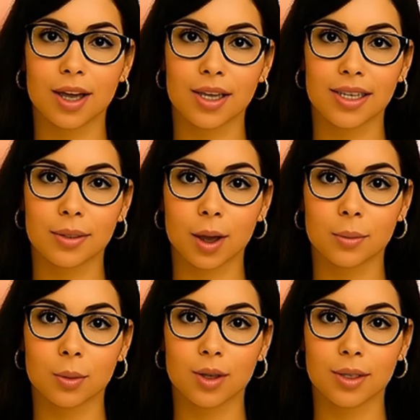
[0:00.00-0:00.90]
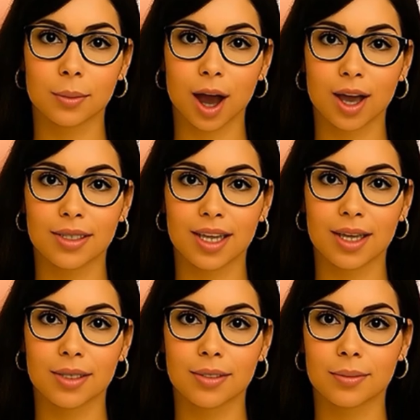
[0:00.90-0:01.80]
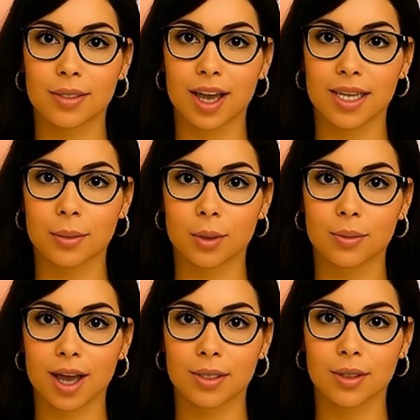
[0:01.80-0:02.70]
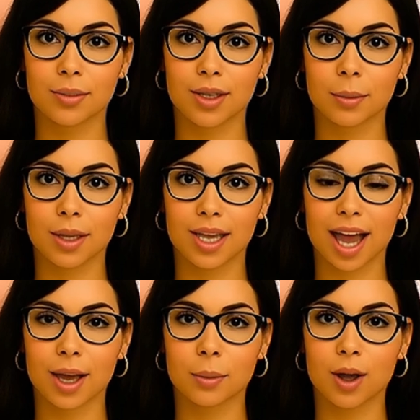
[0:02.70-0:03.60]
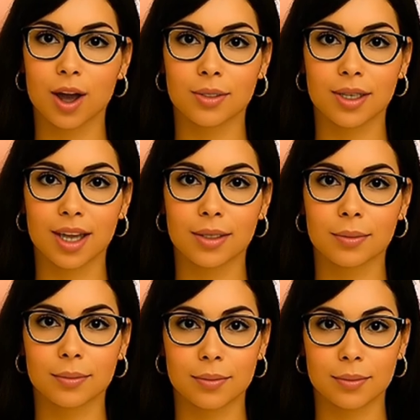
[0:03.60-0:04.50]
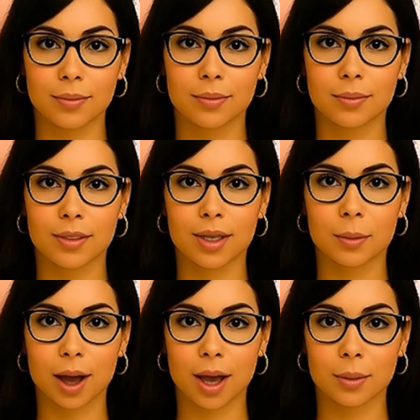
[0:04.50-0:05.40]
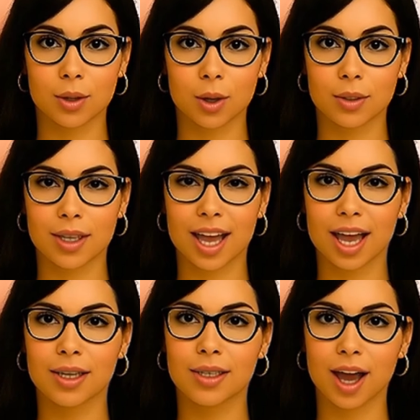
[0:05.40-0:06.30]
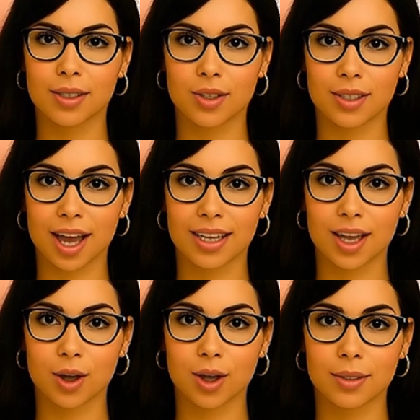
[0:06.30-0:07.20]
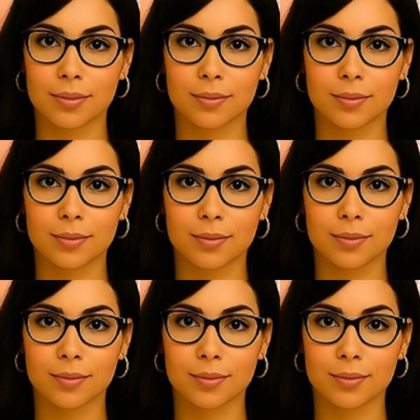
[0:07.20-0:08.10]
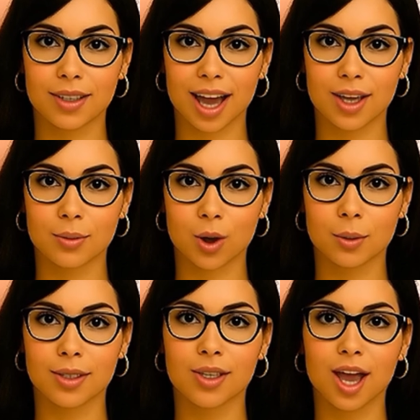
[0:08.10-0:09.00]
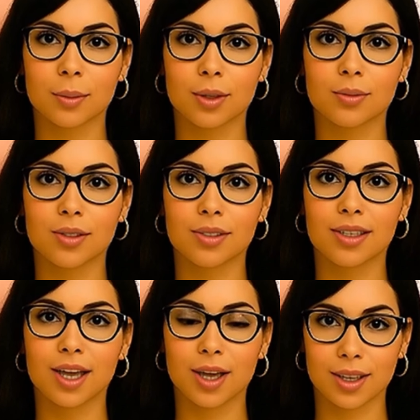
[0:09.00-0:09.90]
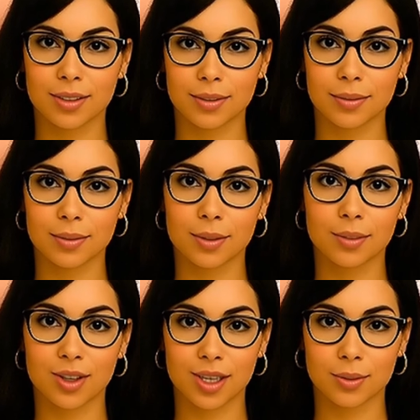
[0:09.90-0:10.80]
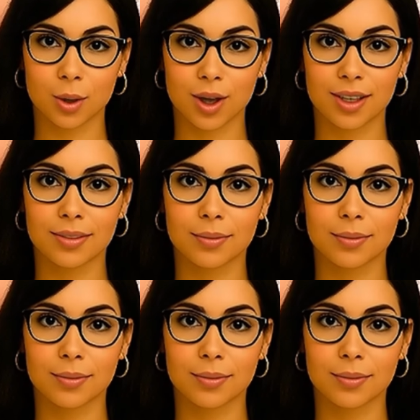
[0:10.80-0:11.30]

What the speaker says: It's about more than politics. It's about faith, family, and prophecy. The Bible holds the key to understanding it all. In Romans chapter 15, verse 4,